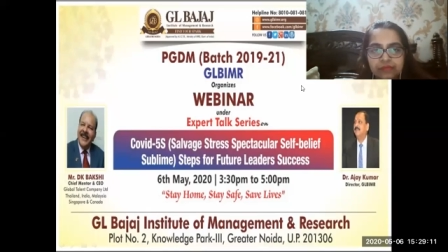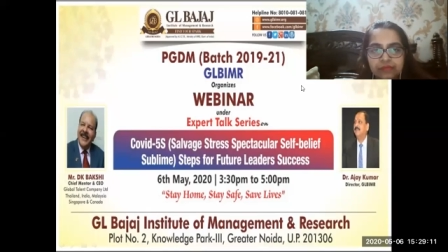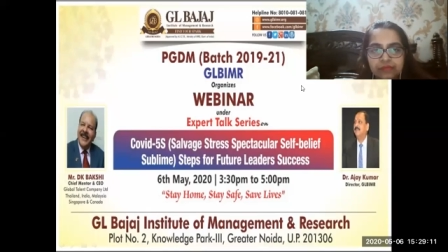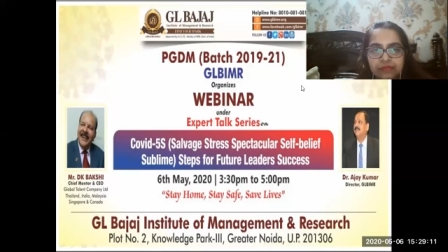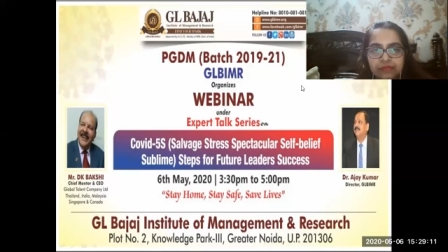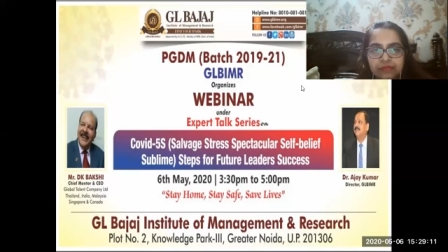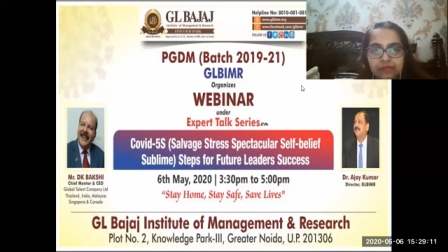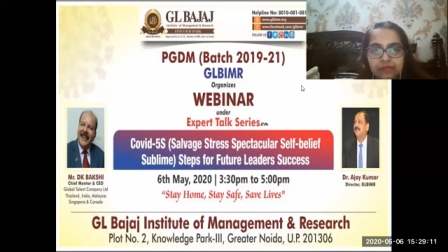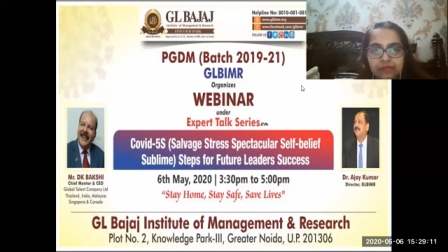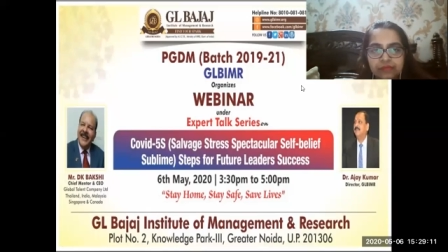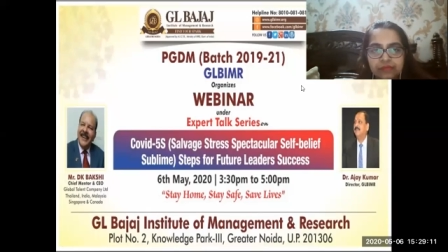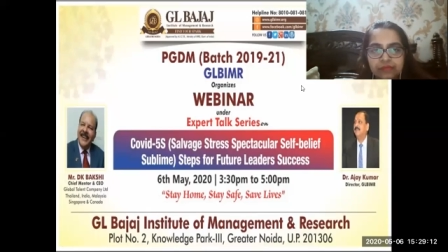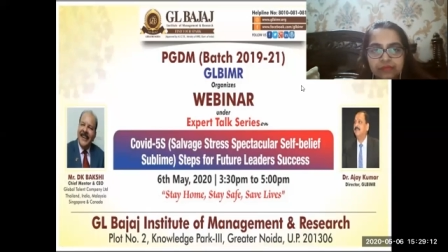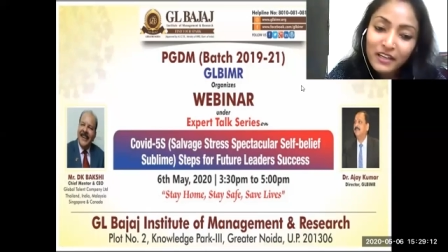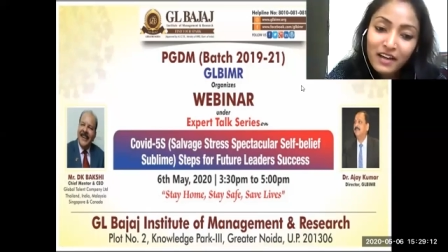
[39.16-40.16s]
Uh, the
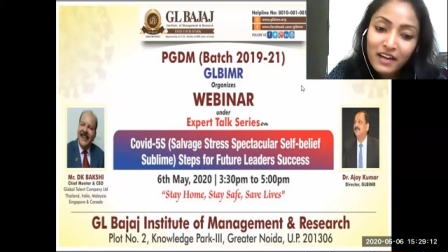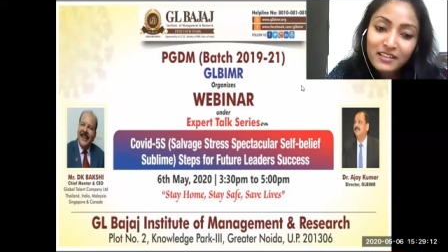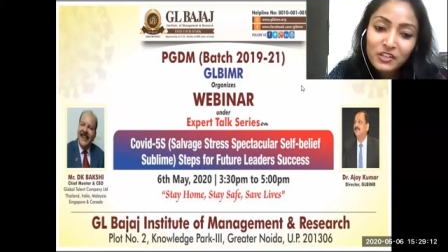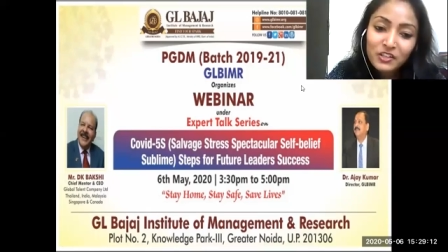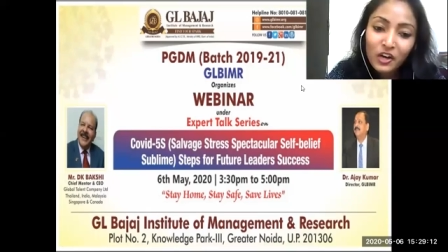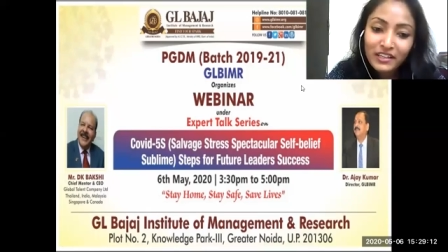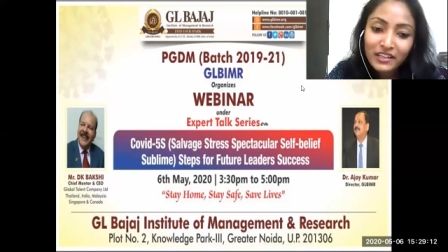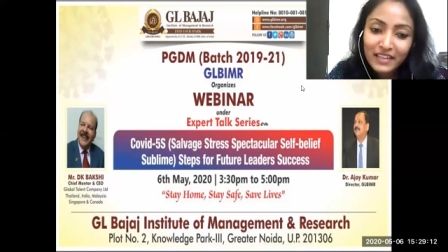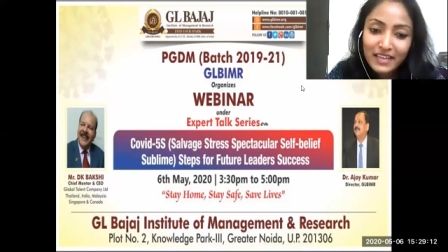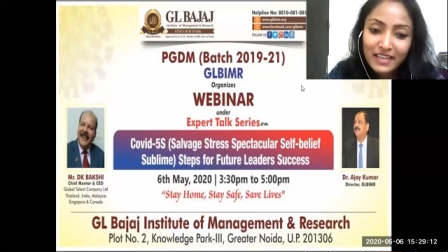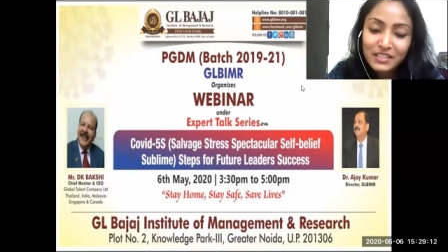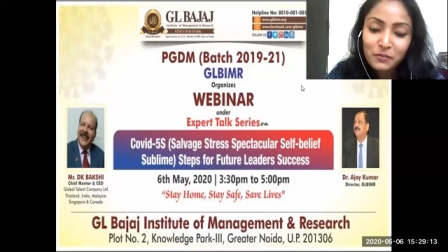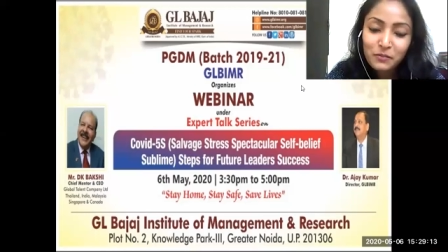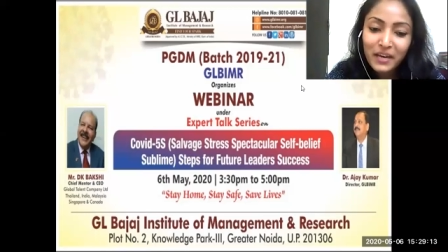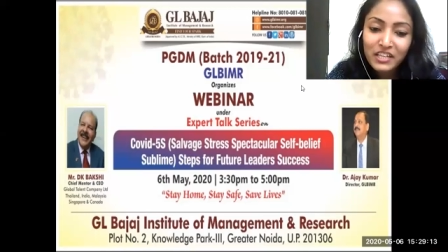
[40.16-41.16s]
webinar is
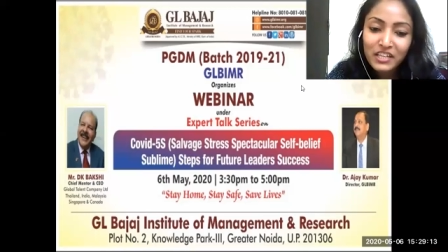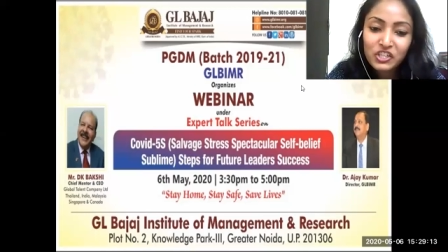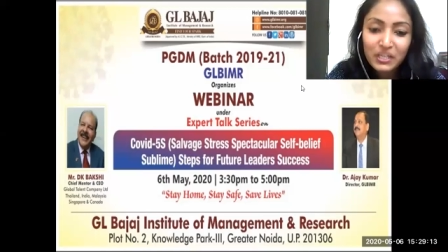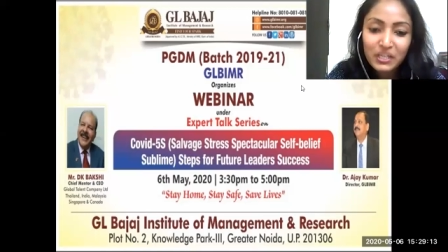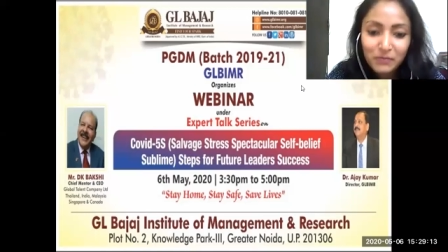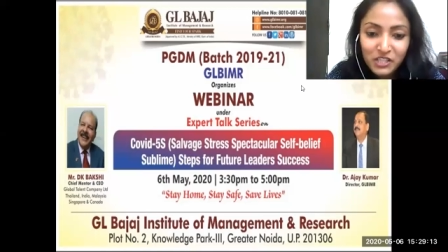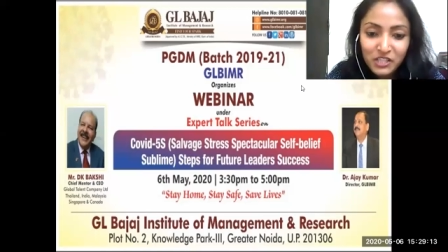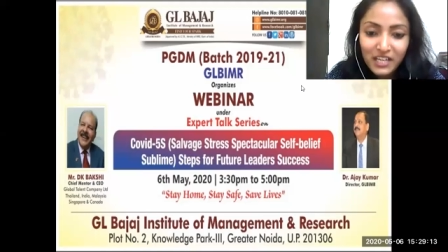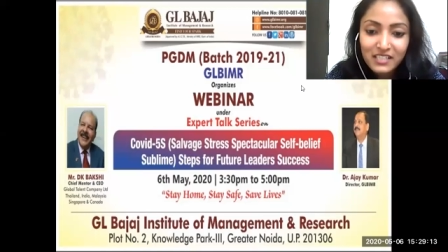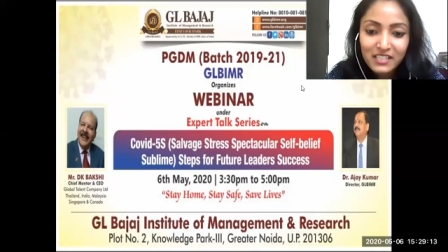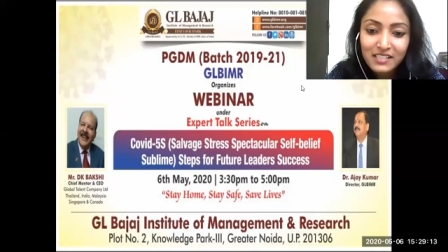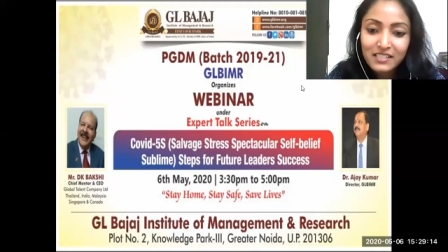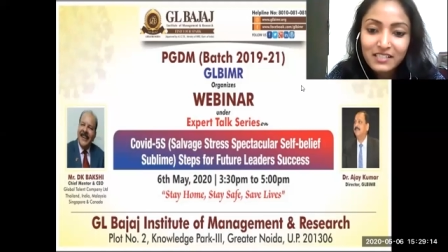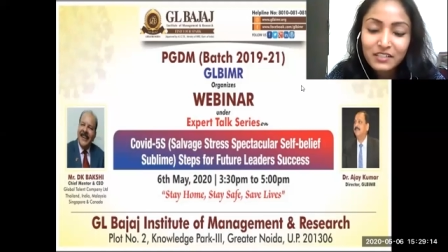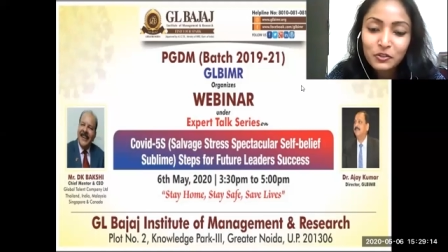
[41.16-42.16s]
organized by GL Bajaj
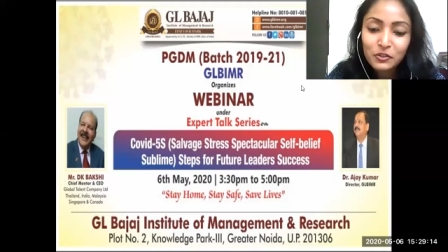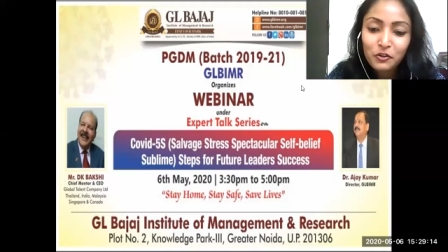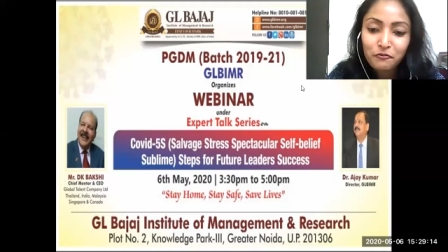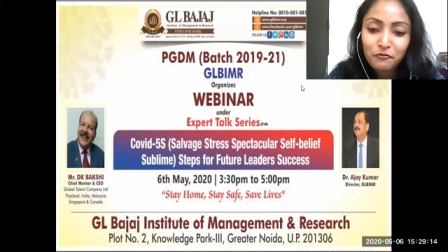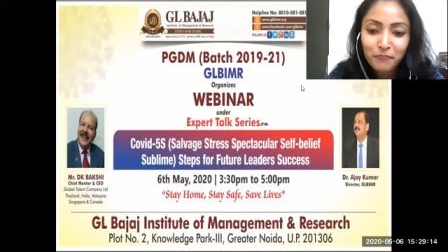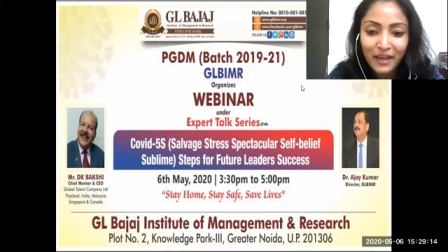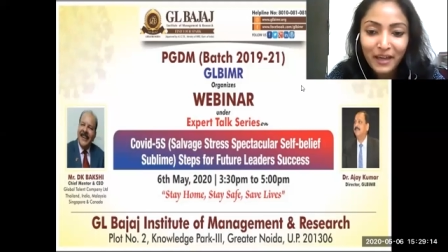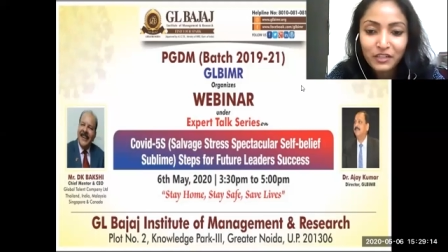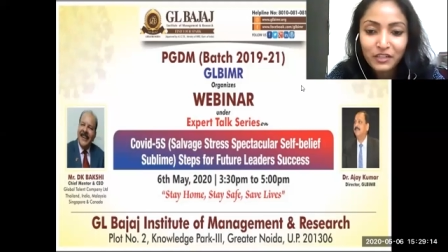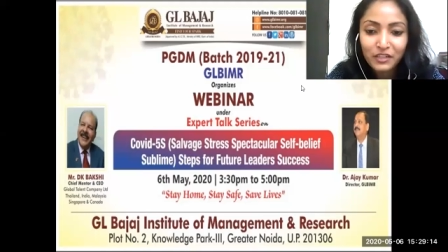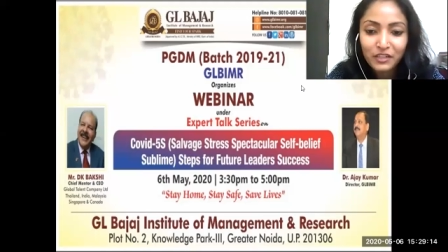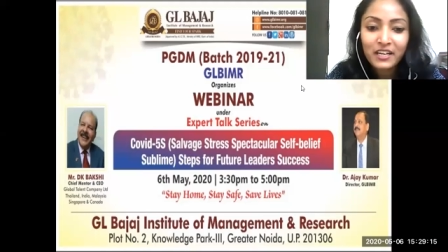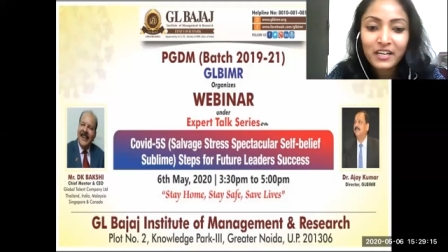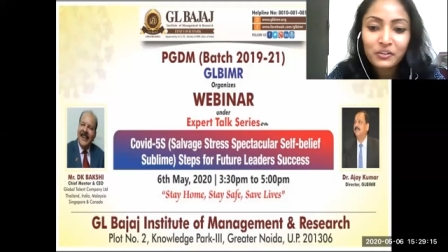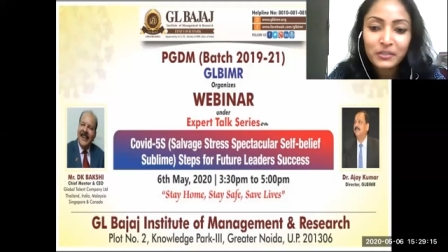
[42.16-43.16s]
Institute of
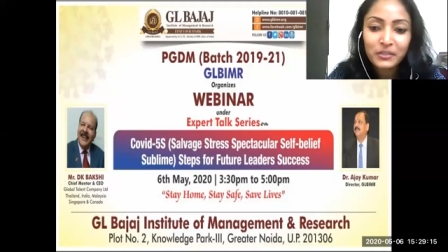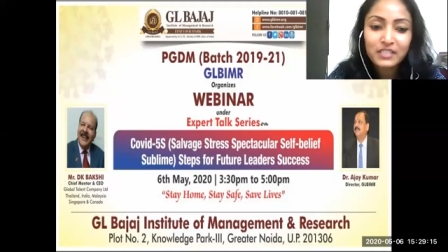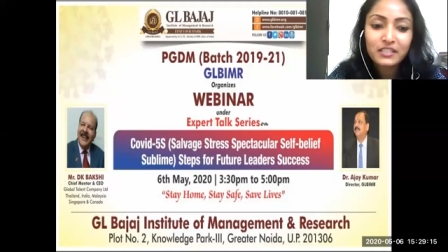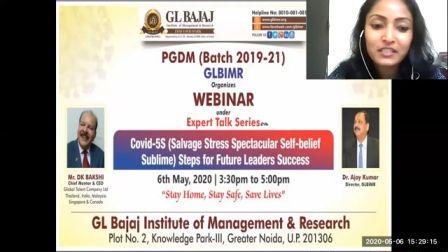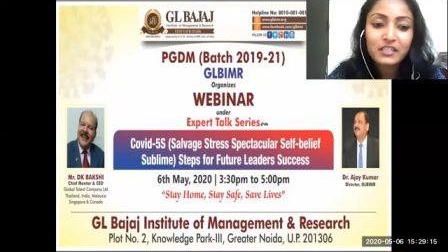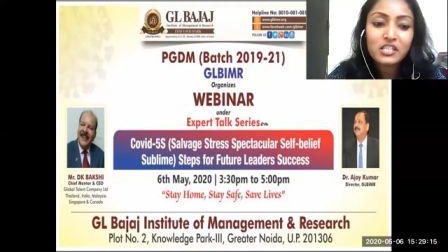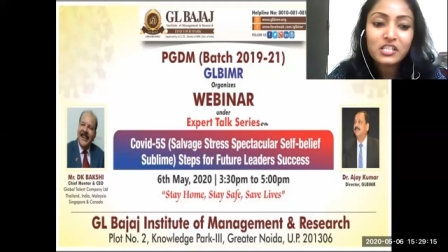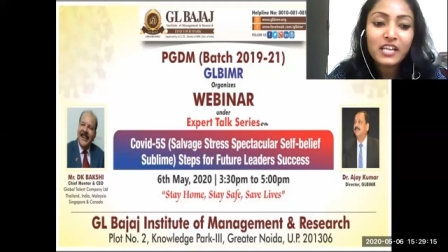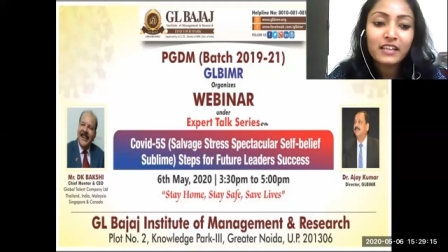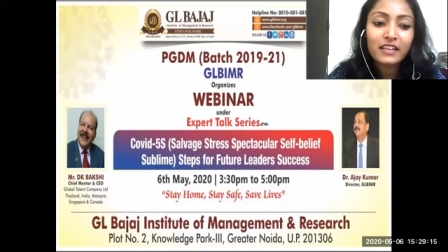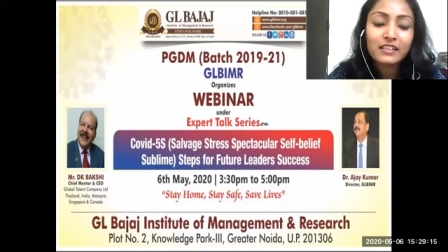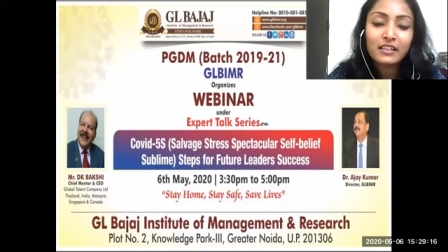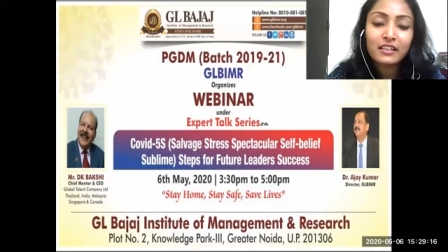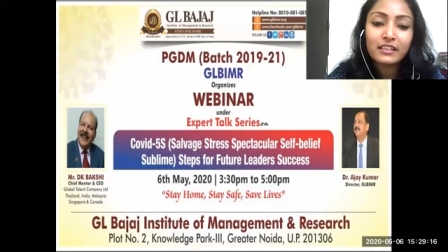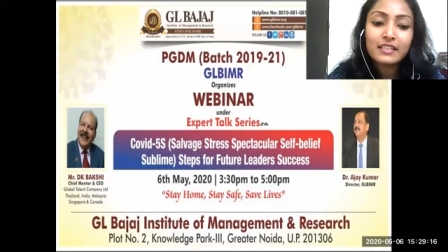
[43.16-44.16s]
Management and Research
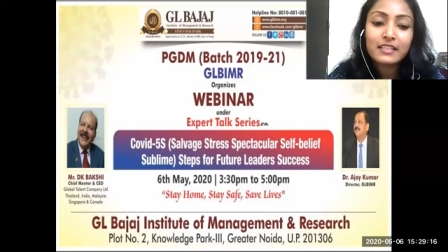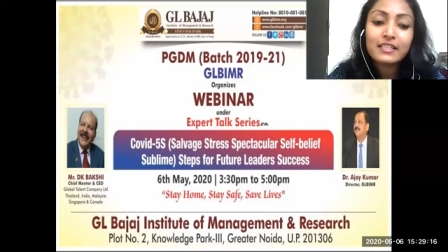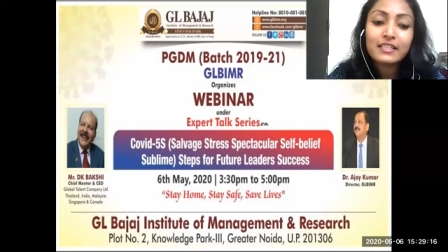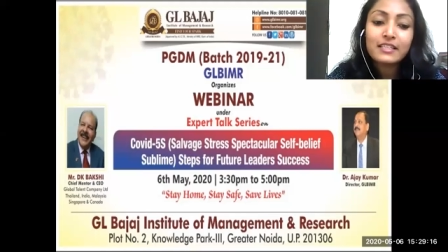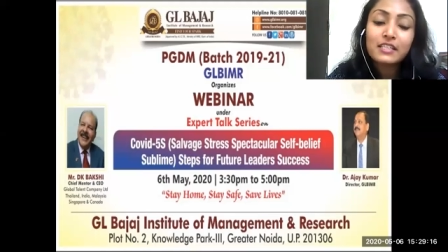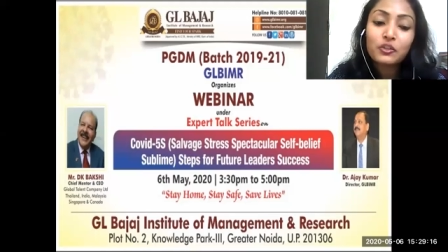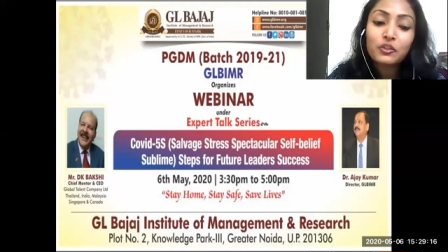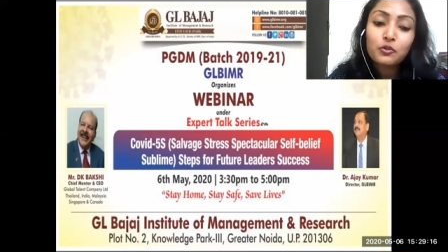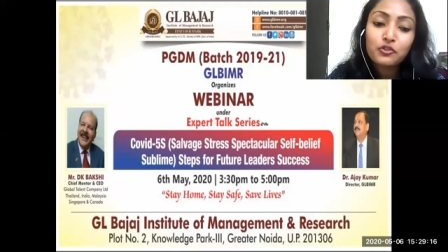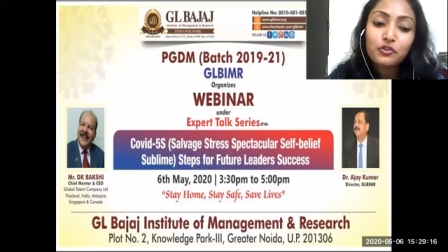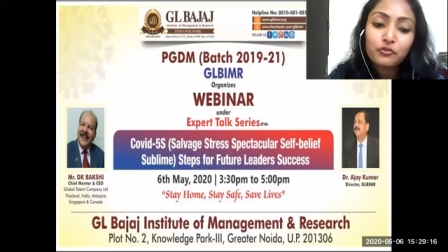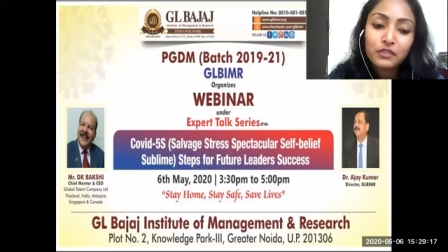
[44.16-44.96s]
and uh, this institute,